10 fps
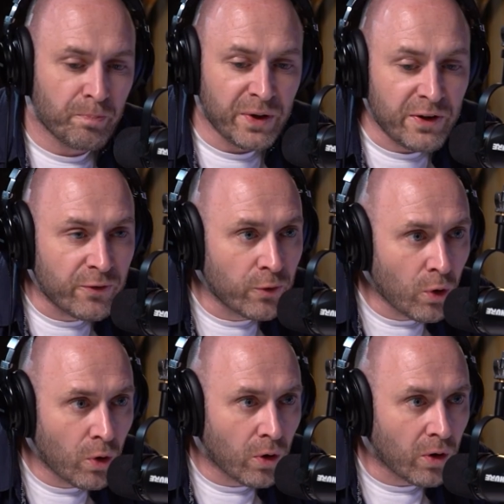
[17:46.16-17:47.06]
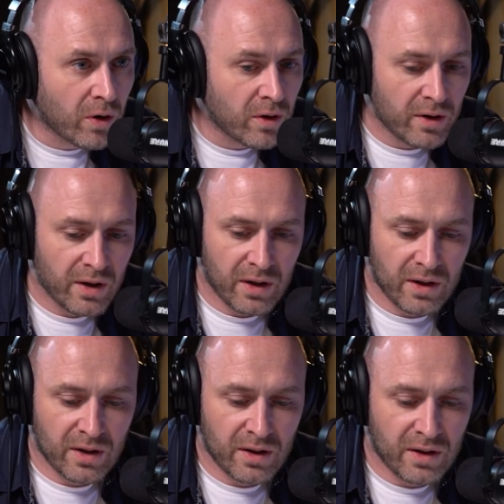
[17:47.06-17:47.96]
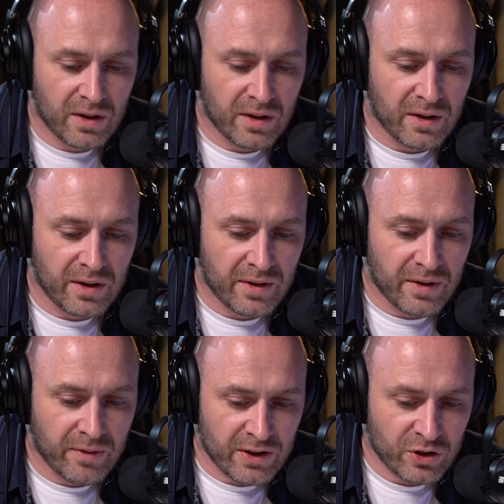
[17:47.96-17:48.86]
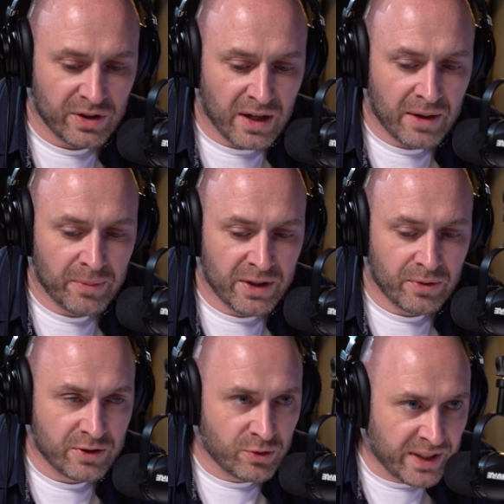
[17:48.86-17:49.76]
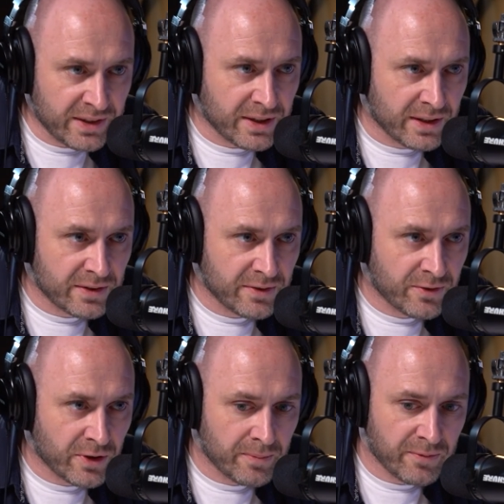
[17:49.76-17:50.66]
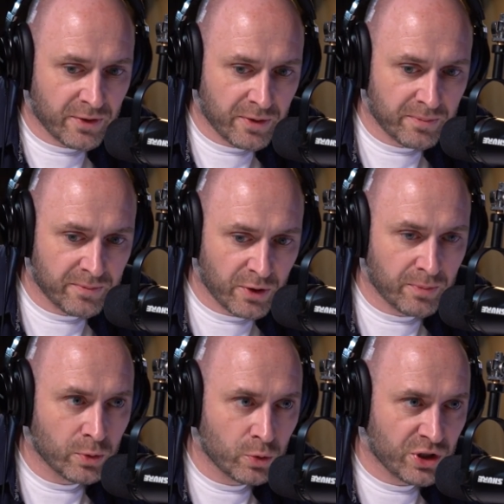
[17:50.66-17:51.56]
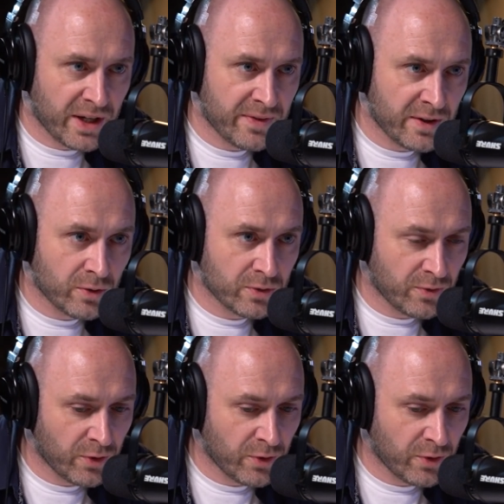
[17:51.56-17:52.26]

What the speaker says: Before Russian army retreated from Bucha in the north of